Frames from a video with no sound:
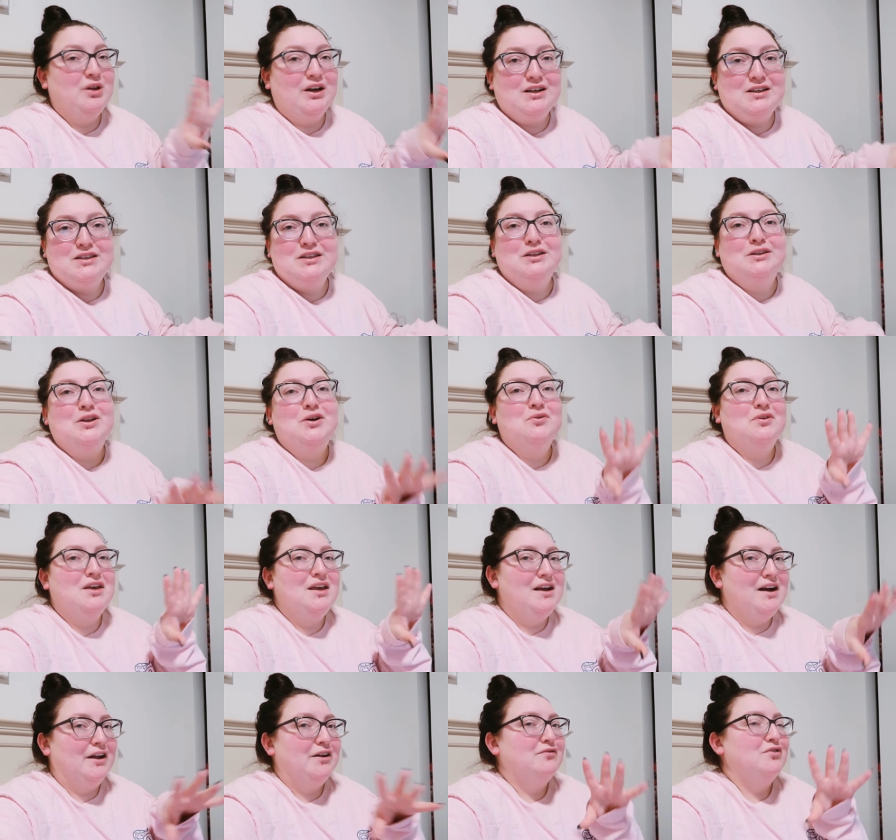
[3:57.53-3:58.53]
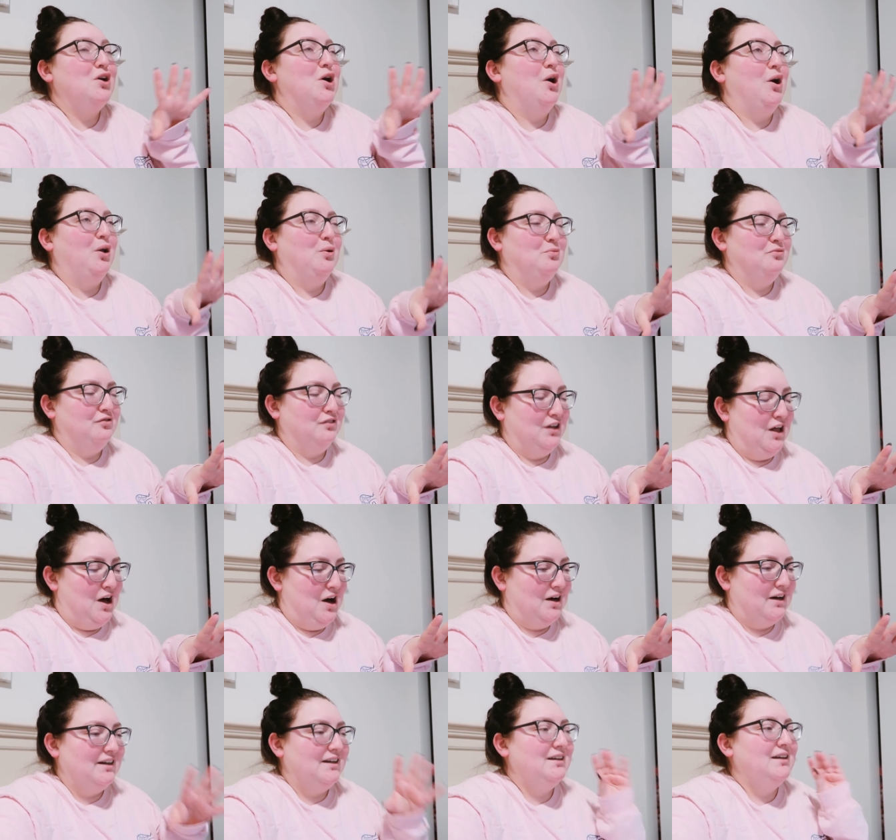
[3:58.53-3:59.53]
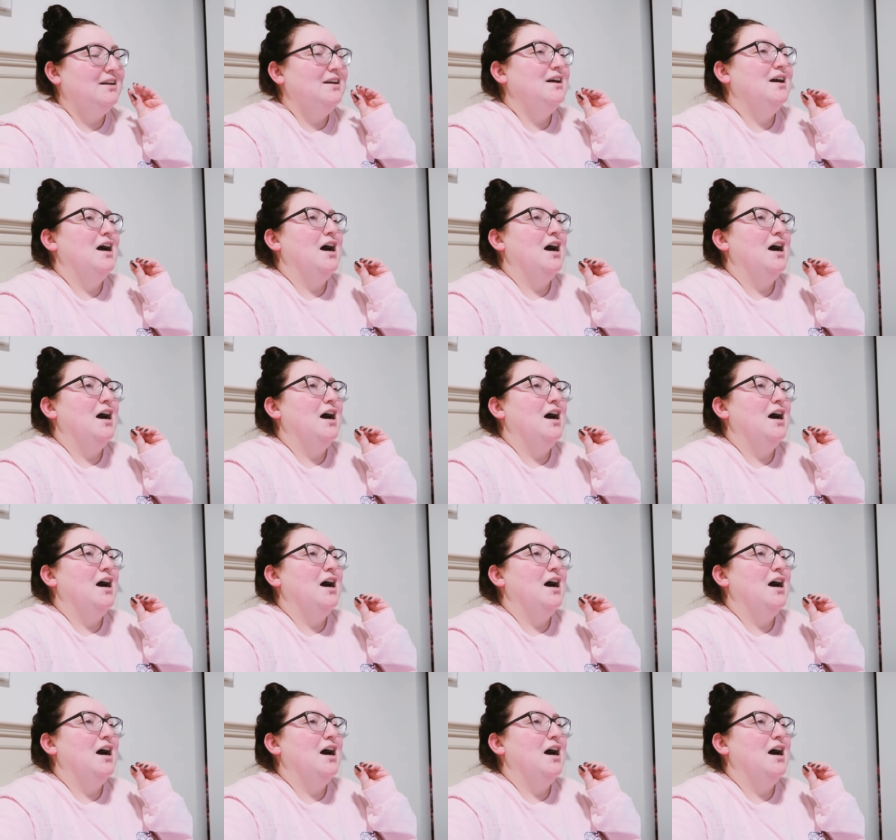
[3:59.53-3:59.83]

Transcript: liked the low-key kind of calm vlog.